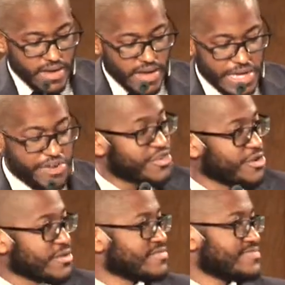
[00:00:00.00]
And
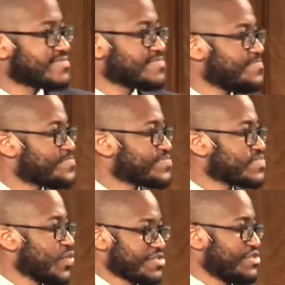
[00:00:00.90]
Israel
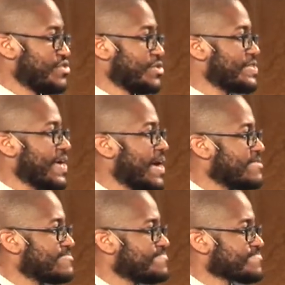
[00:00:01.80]
wasn't doing that.
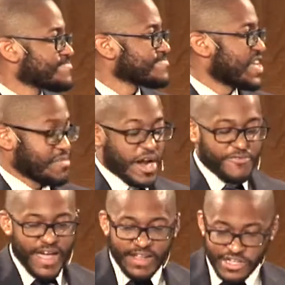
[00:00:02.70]
As a matter of
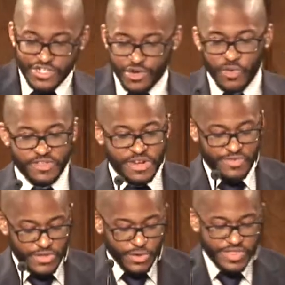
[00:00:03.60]
fact, Israel wasn't
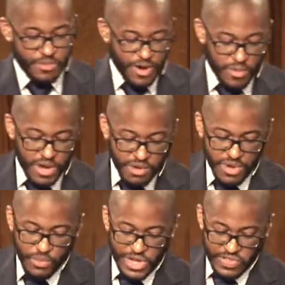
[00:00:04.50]
even doing the bare
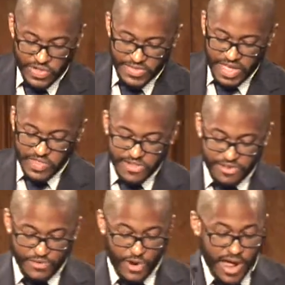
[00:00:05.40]
minimum. We can look at that list
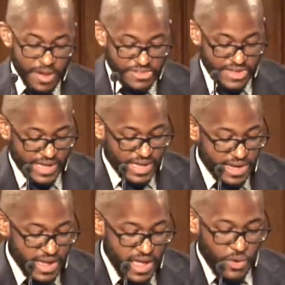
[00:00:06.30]
of crimes
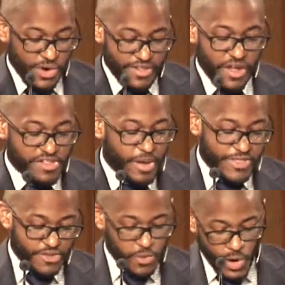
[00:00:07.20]
again, where it talks about
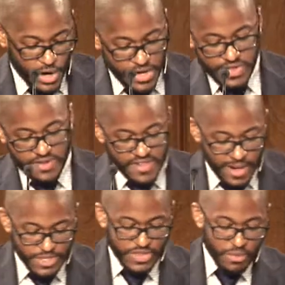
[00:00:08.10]
the swearing, the
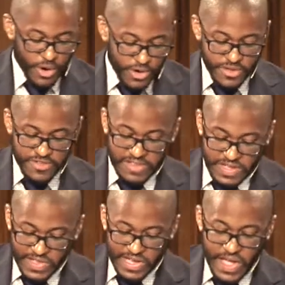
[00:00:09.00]
deception, the murder, the
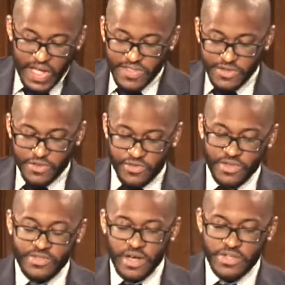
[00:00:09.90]
stealing, and
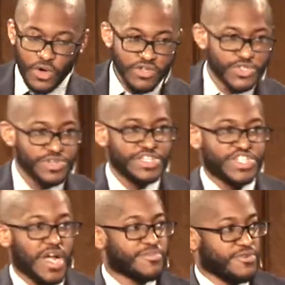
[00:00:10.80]
the adultery in
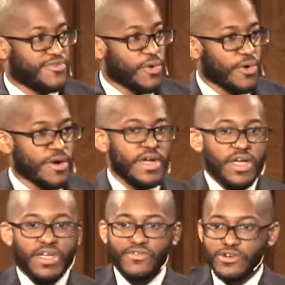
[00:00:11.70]
chapter 4
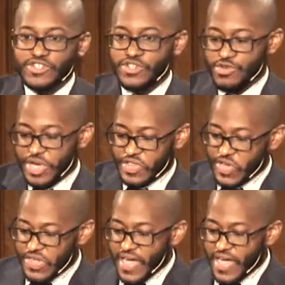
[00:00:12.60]
and verse 2. We can look at